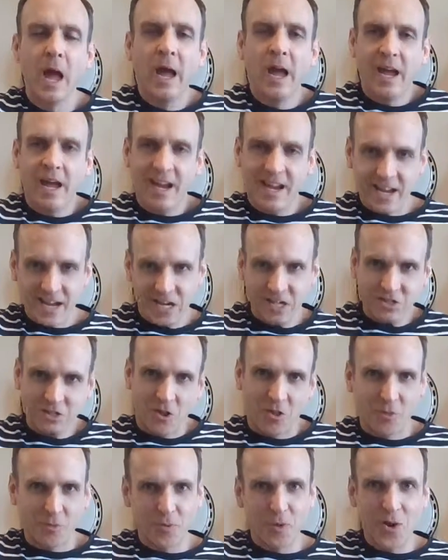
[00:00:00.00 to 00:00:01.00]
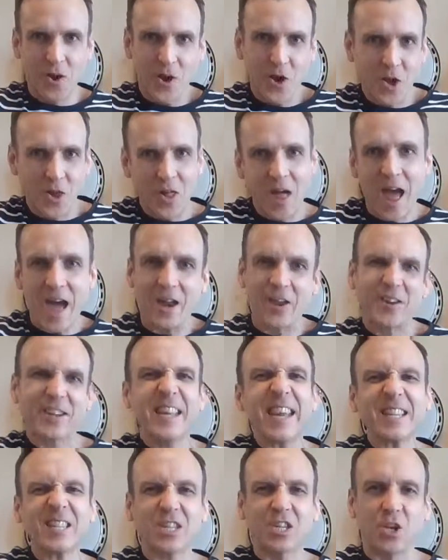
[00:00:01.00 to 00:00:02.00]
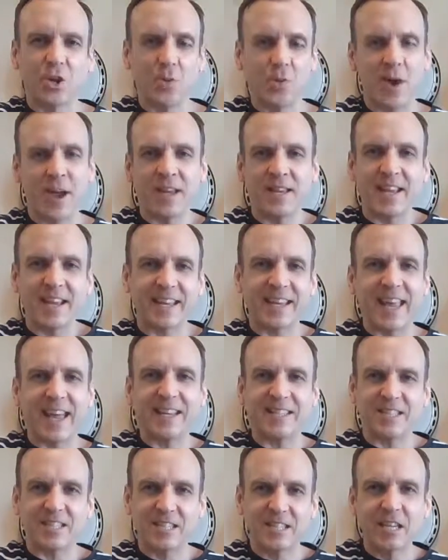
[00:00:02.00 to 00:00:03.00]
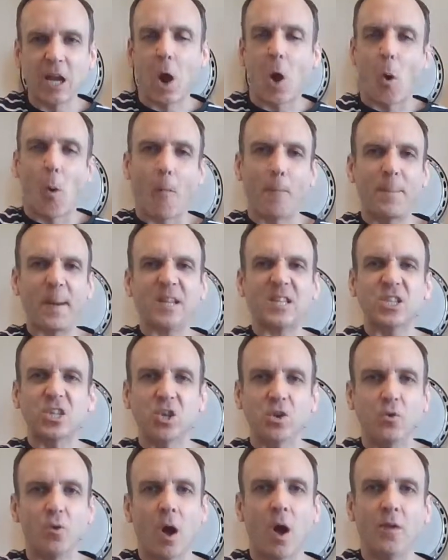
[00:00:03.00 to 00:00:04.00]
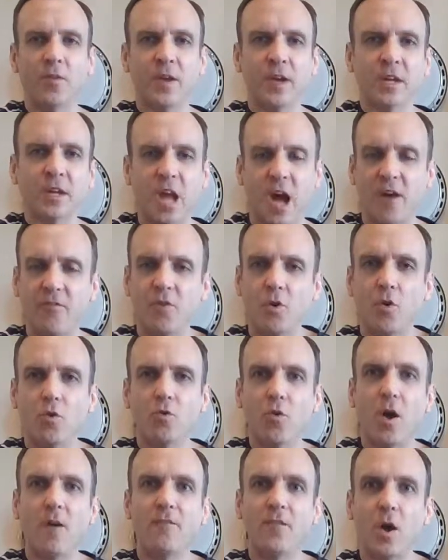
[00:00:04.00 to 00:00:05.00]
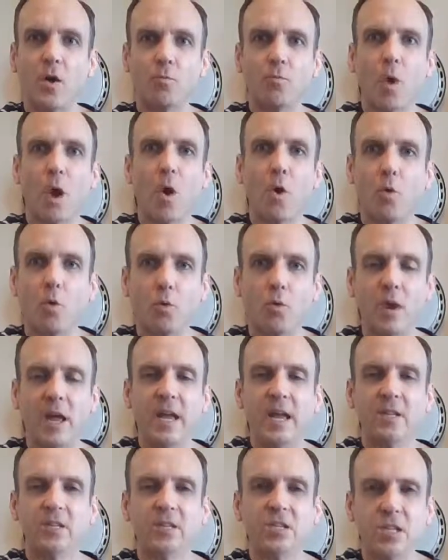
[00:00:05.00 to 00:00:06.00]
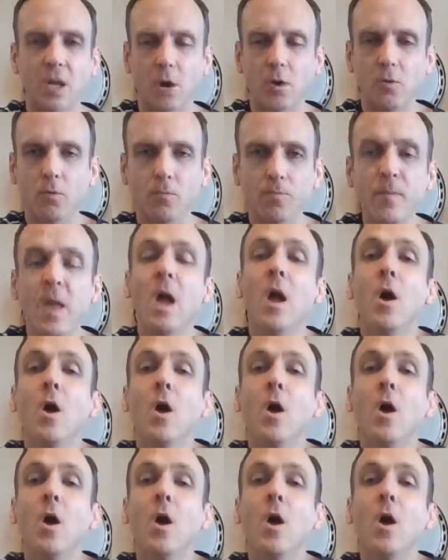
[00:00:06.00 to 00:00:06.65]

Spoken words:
is the thrill that'll get you when you get your picture on the cover of the Rolling Stone.